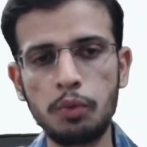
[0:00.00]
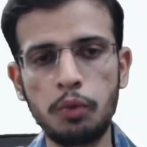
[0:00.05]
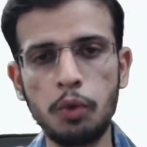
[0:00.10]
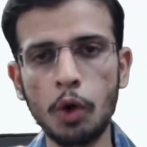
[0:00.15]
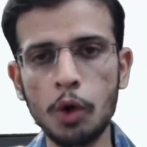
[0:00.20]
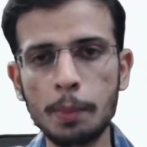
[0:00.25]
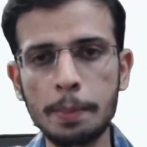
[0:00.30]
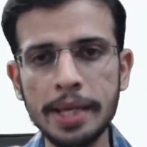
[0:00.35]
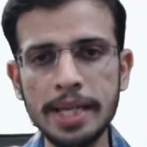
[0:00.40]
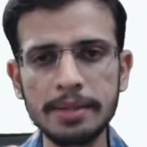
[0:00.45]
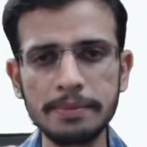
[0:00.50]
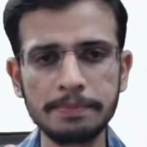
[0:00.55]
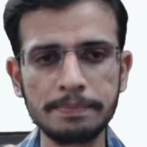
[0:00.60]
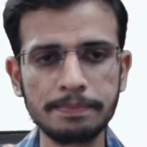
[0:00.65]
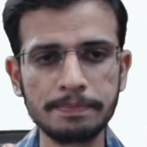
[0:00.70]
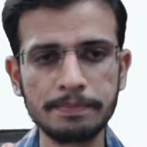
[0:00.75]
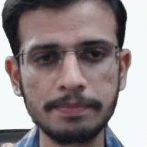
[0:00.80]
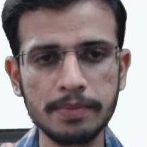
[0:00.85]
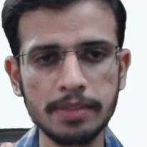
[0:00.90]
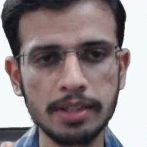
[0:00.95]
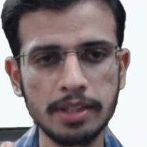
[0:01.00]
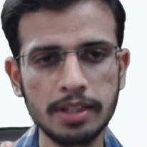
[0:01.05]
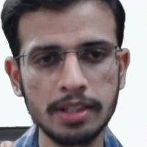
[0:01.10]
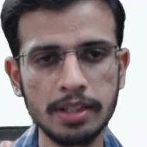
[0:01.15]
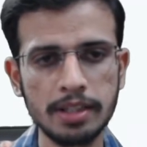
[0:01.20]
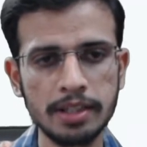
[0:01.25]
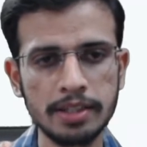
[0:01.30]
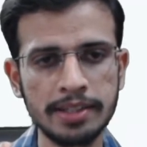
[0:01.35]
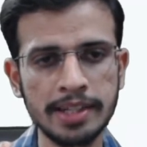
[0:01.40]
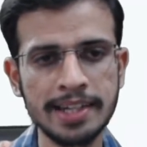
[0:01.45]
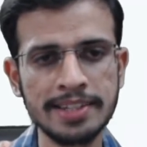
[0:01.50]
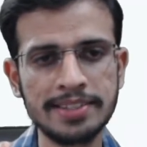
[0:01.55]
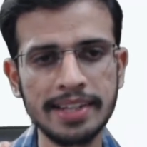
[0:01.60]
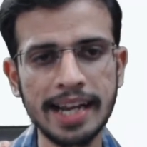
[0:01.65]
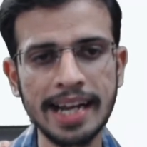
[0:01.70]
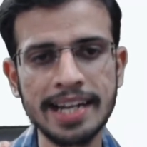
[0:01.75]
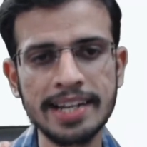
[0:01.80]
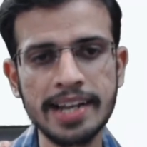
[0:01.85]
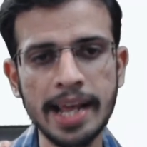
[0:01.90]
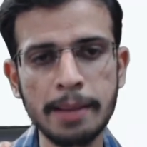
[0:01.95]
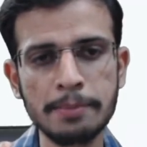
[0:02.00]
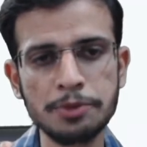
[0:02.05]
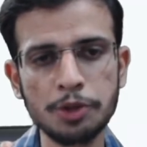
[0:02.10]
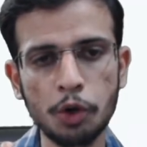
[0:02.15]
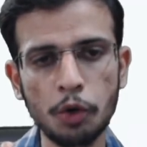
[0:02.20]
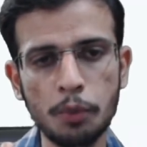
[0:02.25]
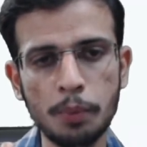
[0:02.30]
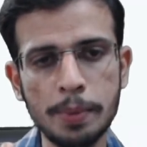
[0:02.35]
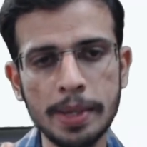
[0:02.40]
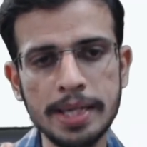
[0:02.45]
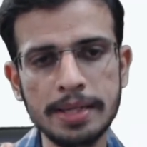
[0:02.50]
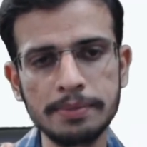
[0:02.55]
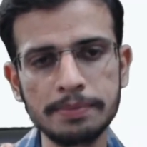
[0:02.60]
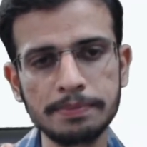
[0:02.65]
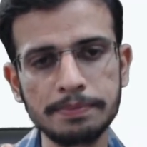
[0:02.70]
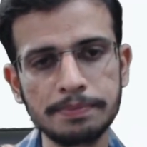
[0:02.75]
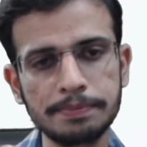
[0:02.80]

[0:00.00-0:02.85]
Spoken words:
4P, it is 8 times of P.